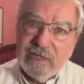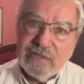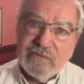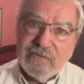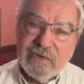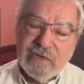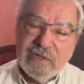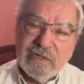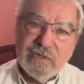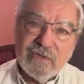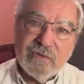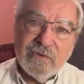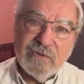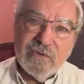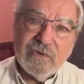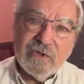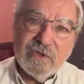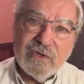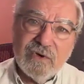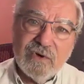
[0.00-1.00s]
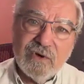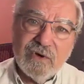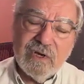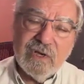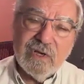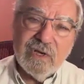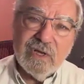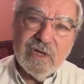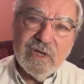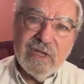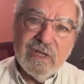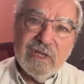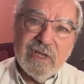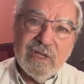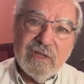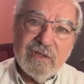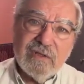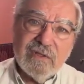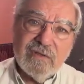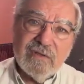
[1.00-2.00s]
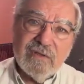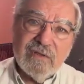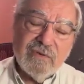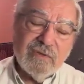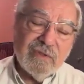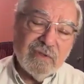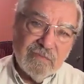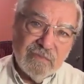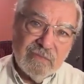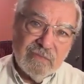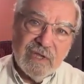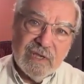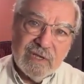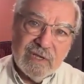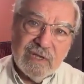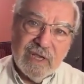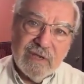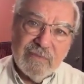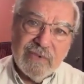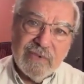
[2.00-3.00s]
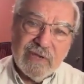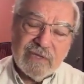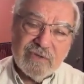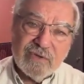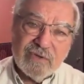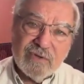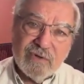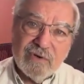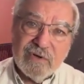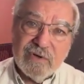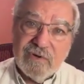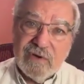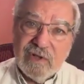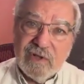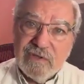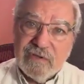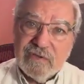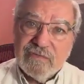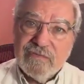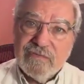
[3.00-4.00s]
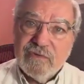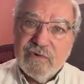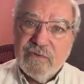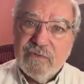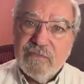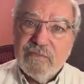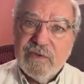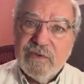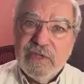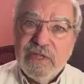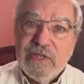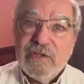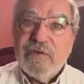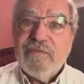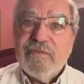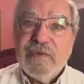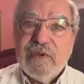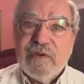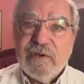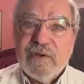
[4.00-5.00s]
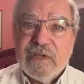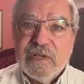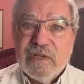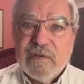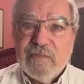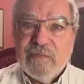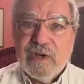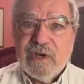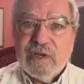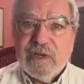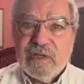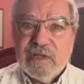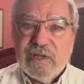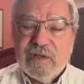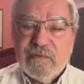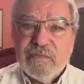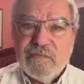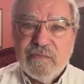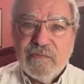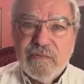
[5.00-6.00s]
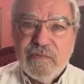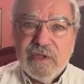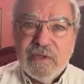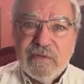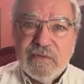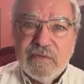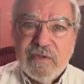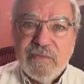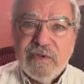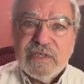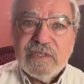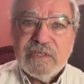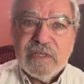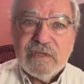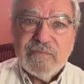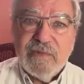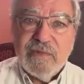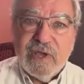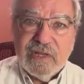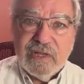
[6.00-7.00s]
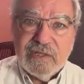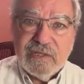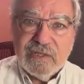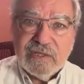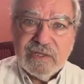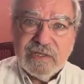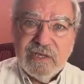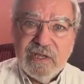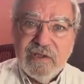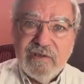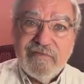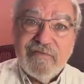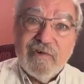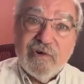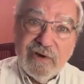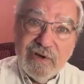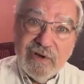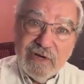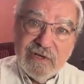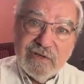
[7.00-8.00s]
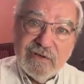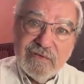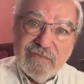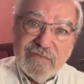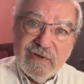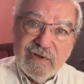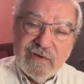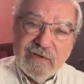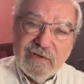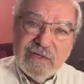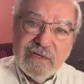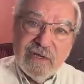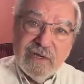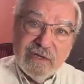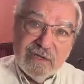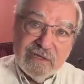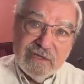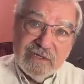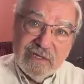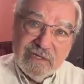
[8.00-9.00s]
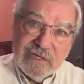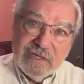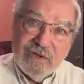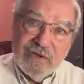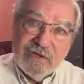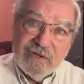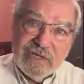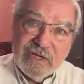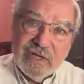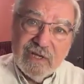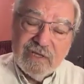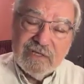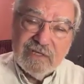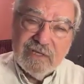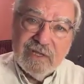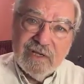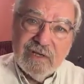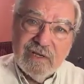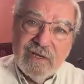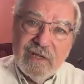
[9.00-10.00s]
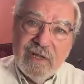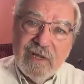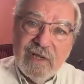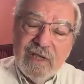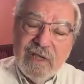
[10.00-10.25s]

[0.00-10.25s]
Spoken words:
Israel to court or take AIPAC to court or others for interfering in American domestic politics, foreign interference, because there's laws against that.